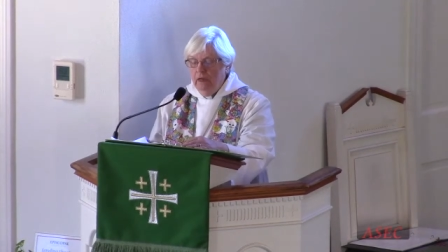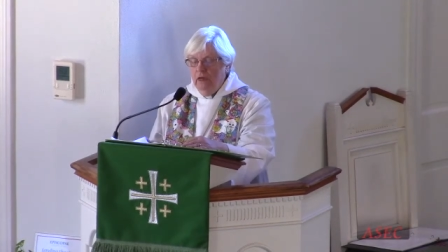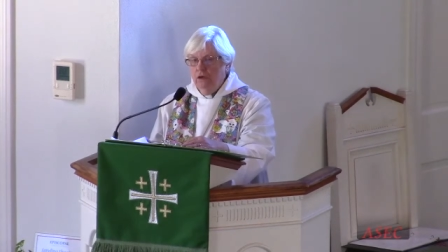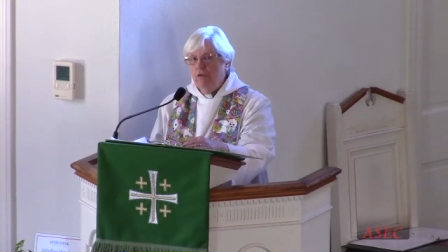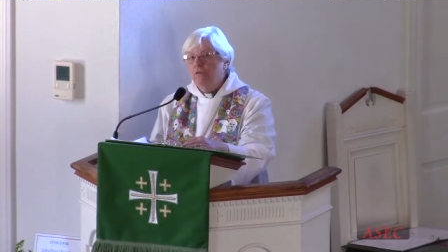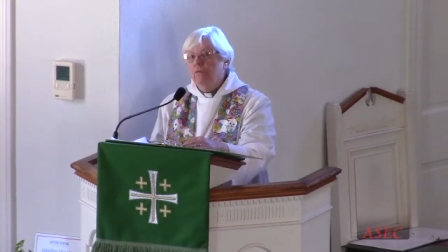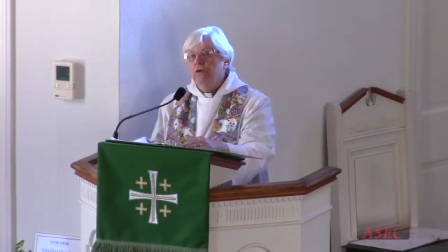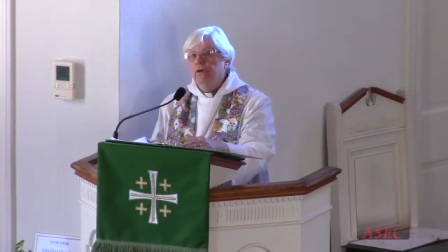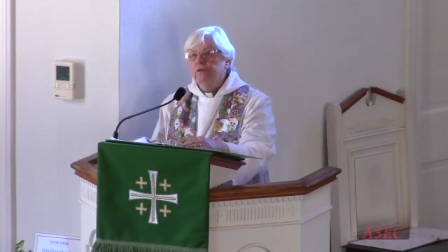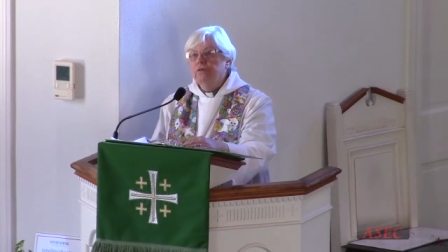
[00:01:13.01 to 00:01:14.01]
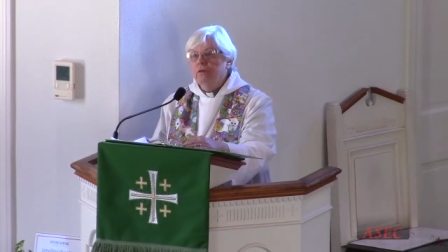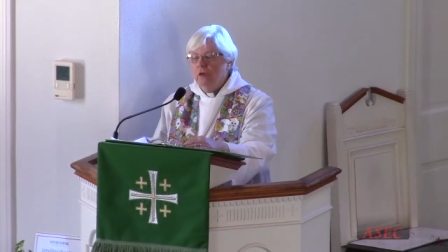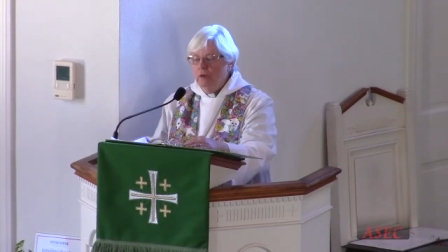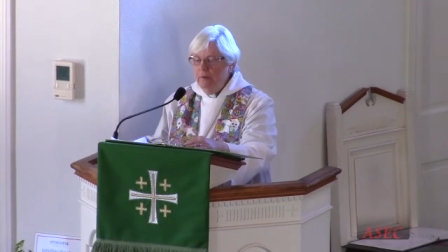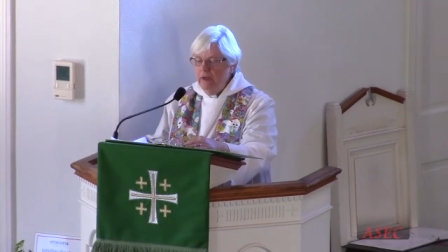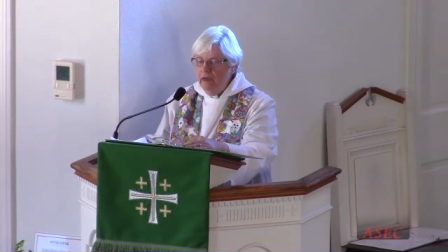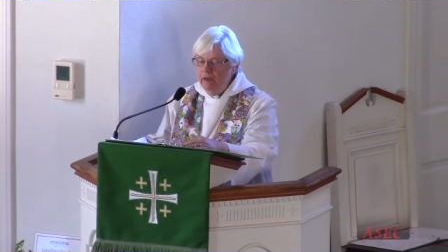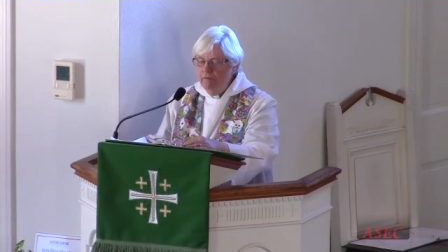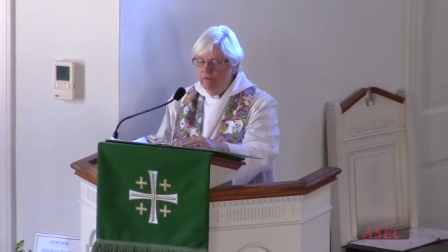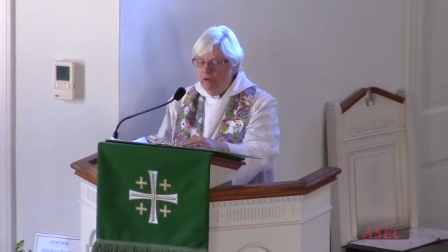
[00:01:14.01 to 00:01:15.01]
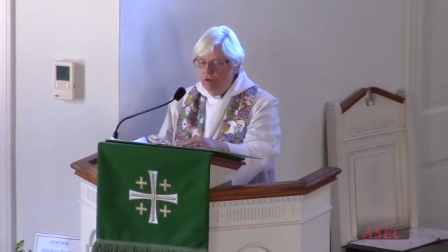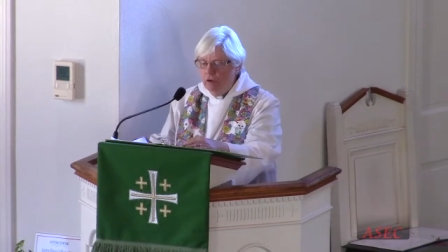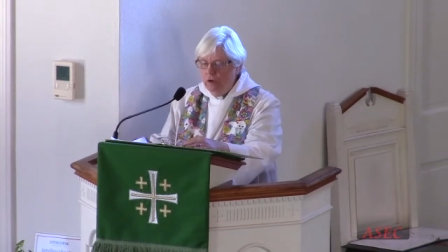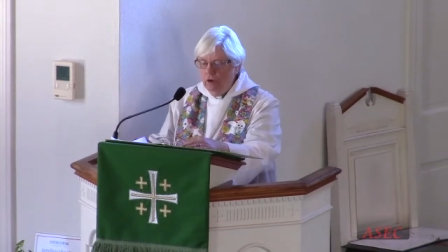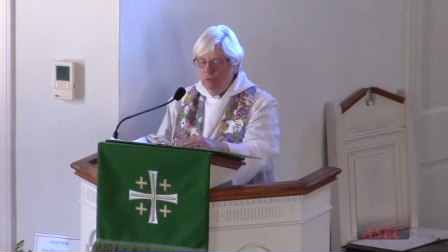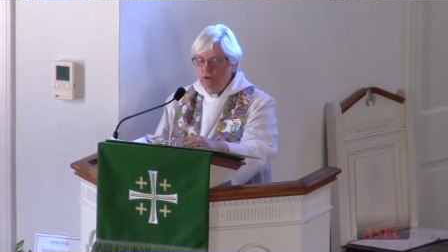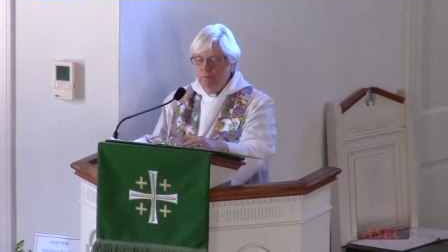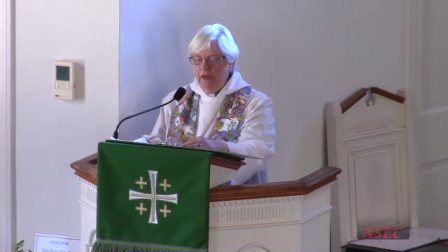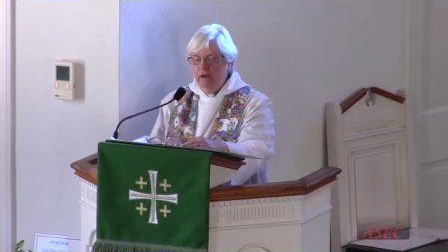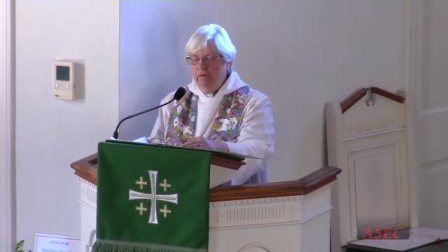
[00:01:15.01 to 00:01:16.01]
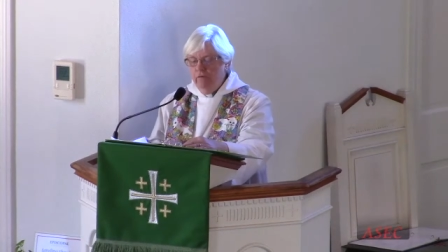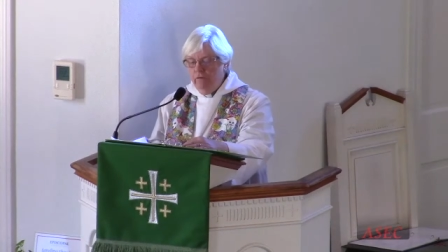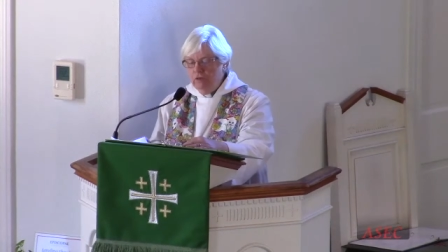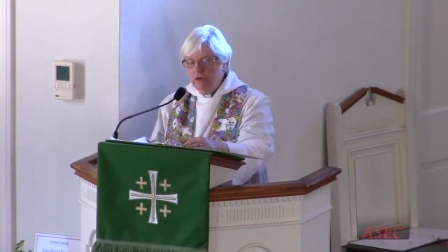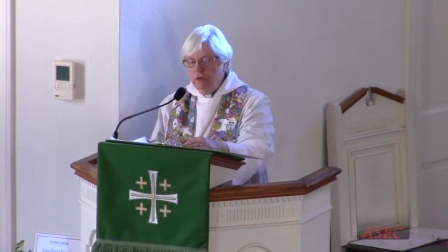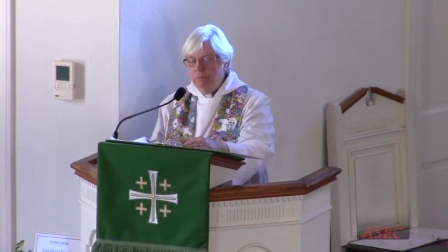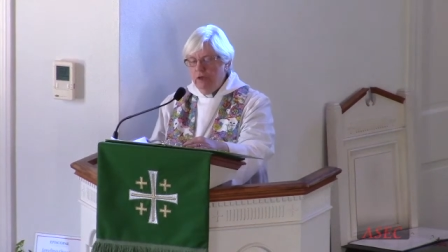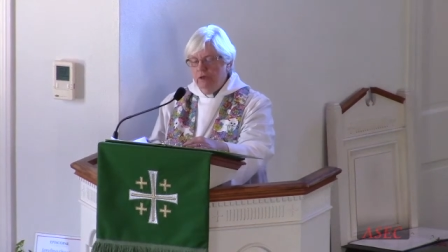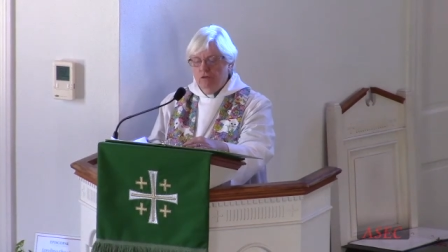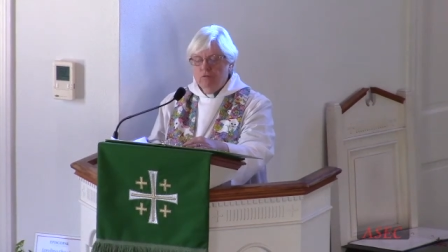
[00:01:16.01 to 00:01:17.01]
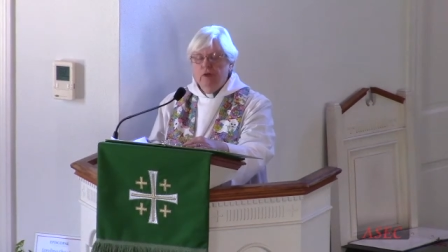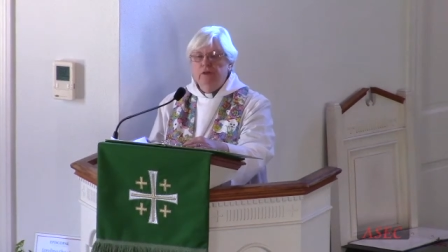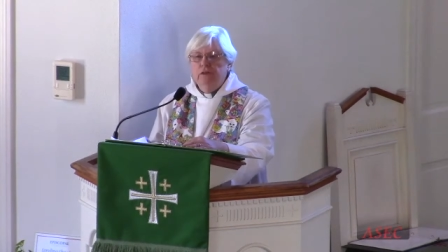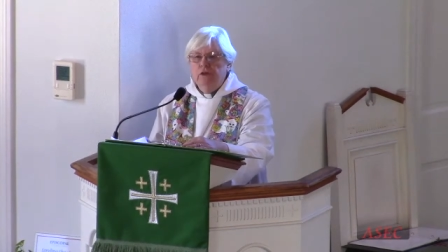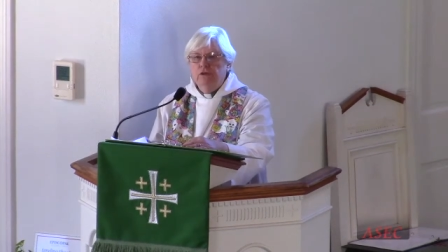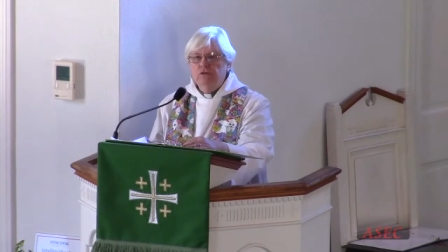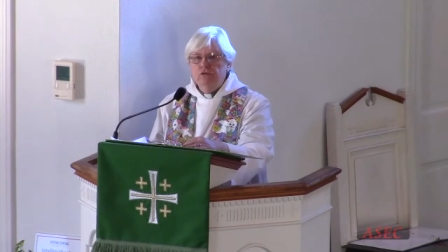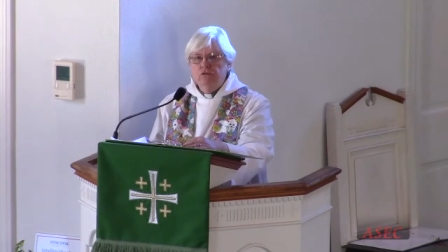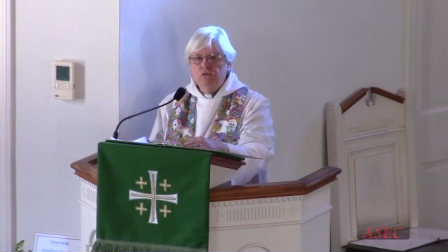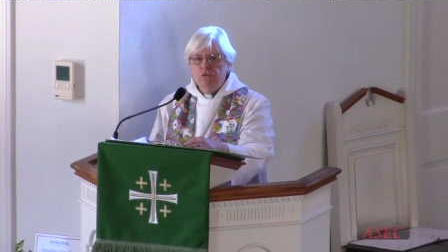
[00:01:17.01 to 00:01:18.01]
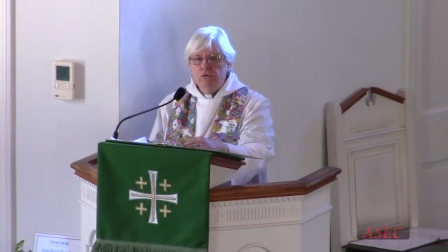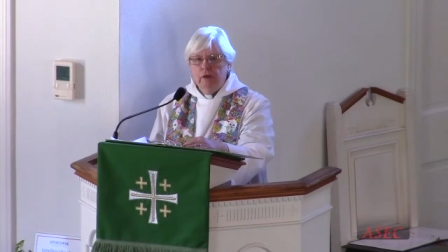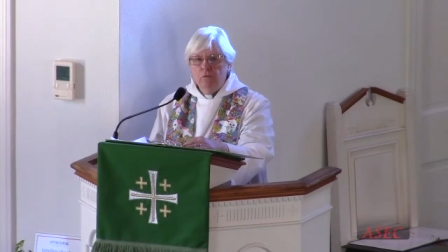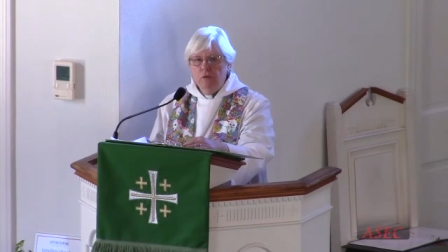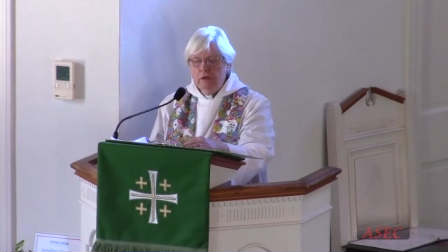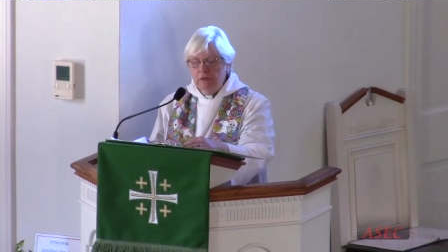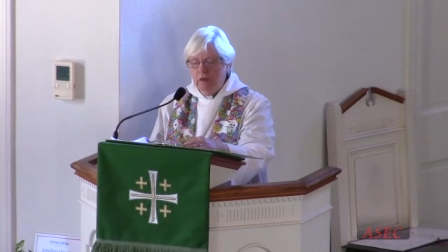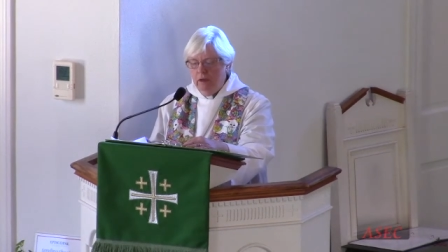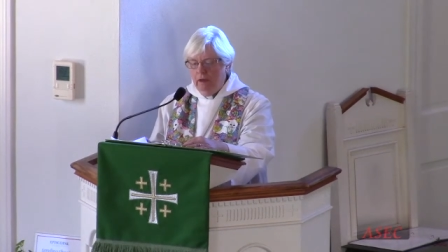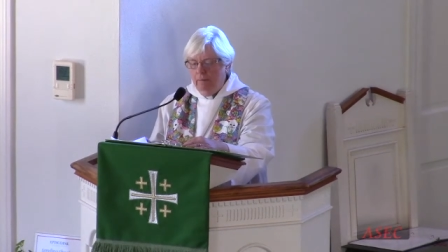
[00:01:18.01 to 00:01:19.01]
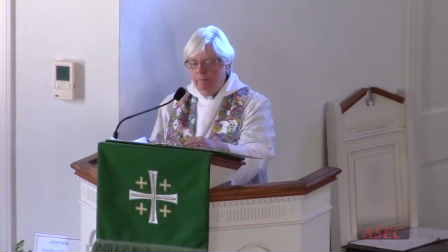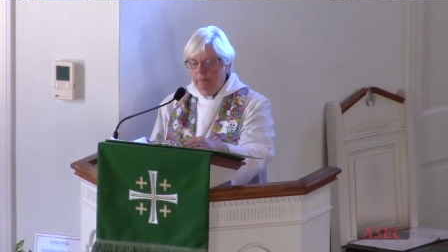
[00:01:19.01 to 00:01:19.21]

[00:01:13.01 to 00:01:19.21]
In other words, a behavior which may have seemed like the right thing to do at one time,